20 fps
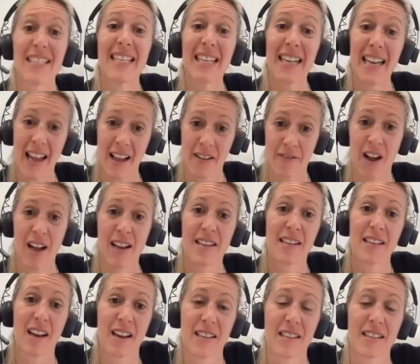did have
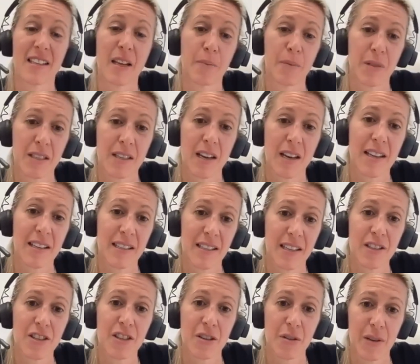iodine subsidized
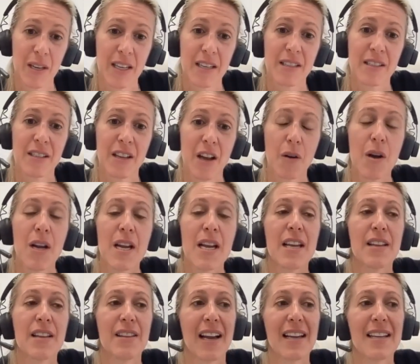into it. So
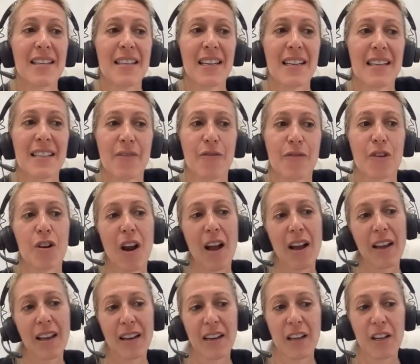the idea is if you're
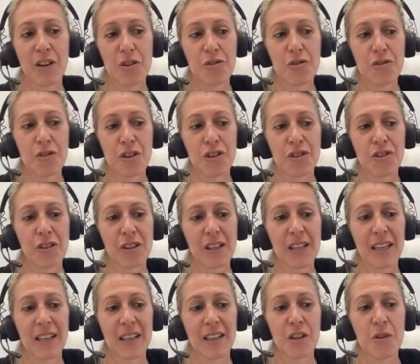not getting it
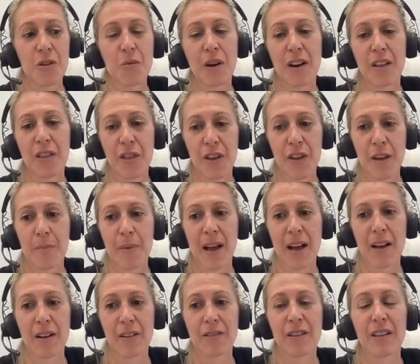nutritionally, you want to think
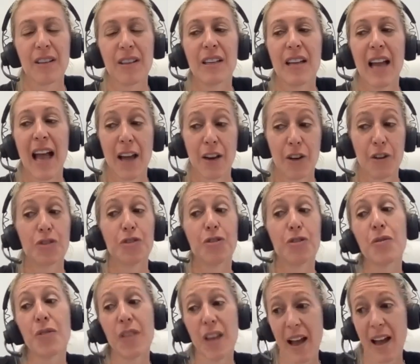about how to
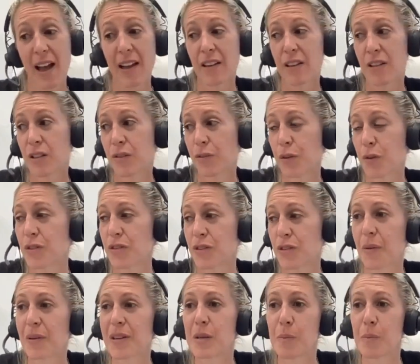do that because food is
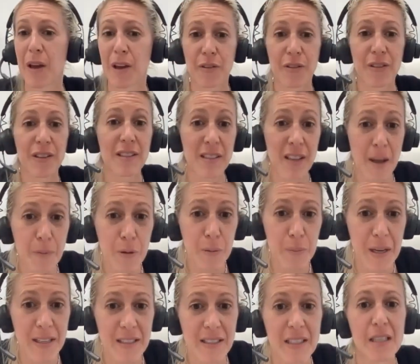always better than
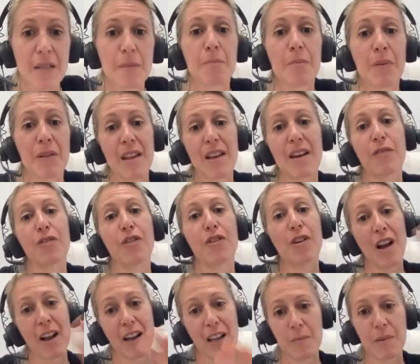supplements. But then if you're
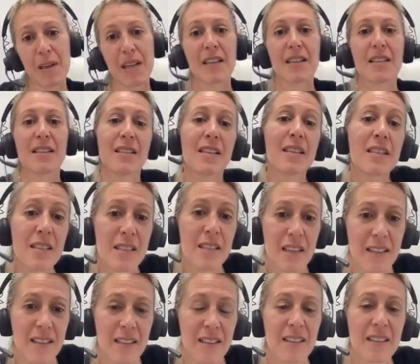not going to be
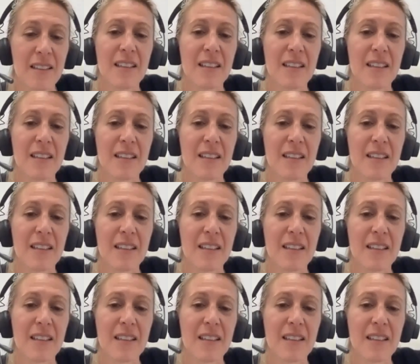consistent,